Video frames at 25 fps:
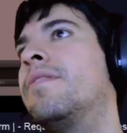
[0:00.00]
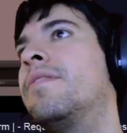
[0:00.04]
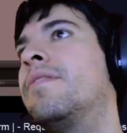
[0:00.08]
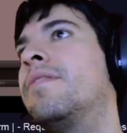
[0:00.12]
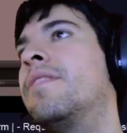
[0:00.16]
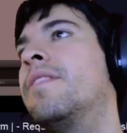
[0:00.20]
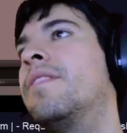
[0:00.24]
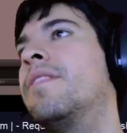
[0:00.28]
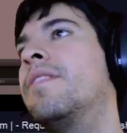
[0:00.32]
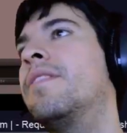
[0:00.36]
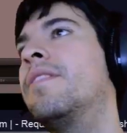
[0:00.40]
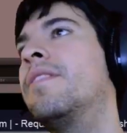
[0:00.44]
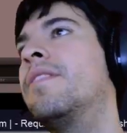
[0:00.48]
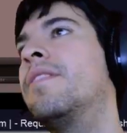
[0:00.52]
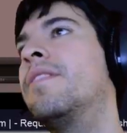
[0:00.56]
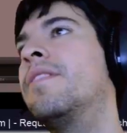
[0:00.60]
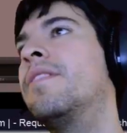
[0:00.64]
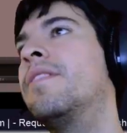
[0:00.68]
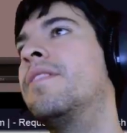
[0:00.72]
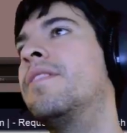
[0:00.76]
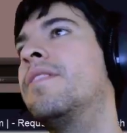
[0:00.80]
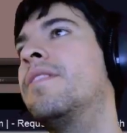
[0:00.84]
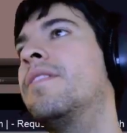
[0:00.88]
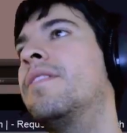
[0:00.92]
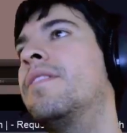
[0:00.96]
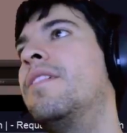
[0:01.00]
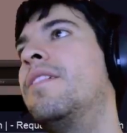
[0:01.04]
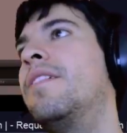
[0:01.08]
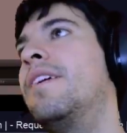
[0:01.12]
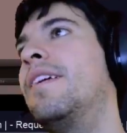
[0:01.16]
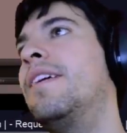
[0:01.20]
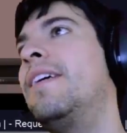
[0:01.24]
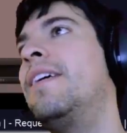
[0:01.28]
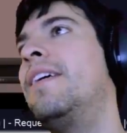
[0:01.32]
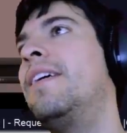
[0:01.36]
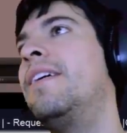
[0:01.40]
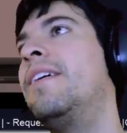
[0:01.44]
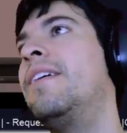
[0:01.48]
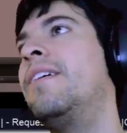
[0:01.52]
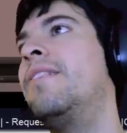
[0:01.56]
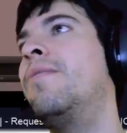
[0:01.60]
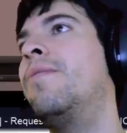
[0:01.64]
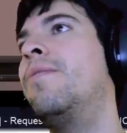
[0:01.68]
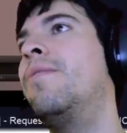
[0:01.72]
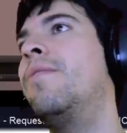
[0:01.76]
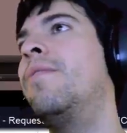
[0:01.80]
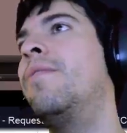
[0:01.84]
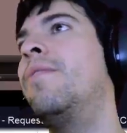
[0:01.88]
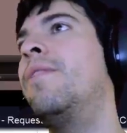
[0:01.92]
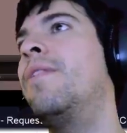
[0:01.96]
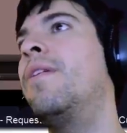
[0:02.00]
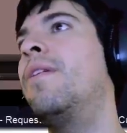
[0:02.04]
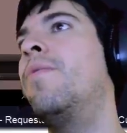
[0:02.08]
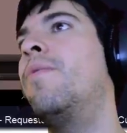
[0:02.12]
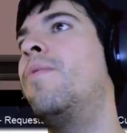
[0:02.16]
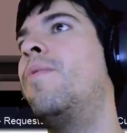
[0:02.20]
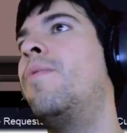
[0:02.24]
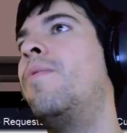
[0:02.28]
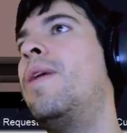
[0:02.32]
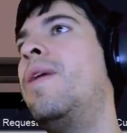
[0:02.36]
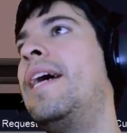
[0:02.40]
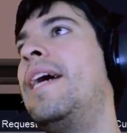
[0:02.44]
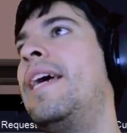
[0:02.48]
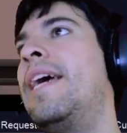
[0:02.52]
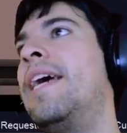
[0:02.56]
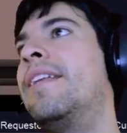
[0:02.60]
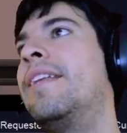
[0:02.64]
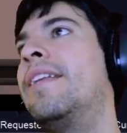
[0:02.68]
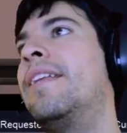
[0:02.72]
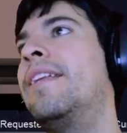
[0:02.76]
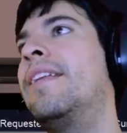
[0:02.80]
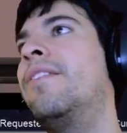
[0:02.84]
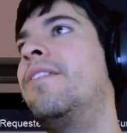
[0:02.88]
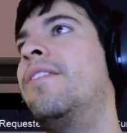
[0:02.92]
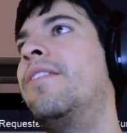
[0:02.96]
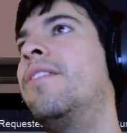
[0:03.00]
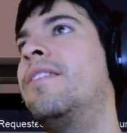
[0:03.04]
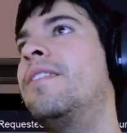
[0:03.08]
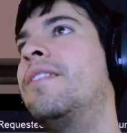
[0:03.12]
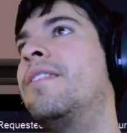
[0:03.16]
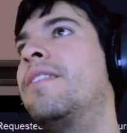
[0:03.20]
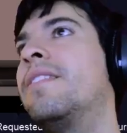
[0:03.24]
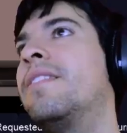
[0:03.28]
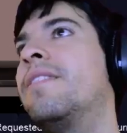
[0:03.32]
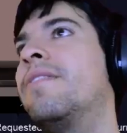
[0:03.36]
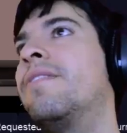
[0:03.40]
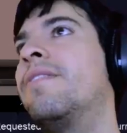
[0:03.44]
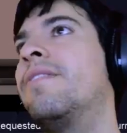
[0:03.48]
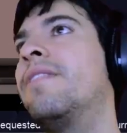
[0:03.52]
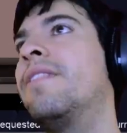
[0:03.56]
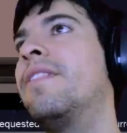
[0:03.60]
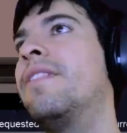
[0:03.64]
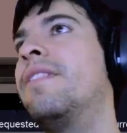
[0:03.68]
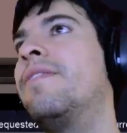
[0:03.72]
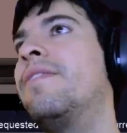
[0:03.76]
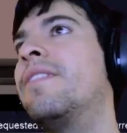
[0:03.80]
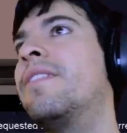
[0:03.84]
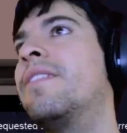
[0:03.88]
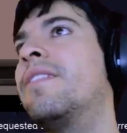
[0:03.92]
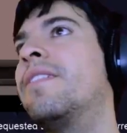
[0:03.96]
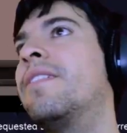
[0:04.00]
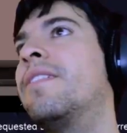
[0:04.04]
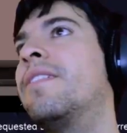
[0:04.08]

so that's definitely why you had to go all these different levels.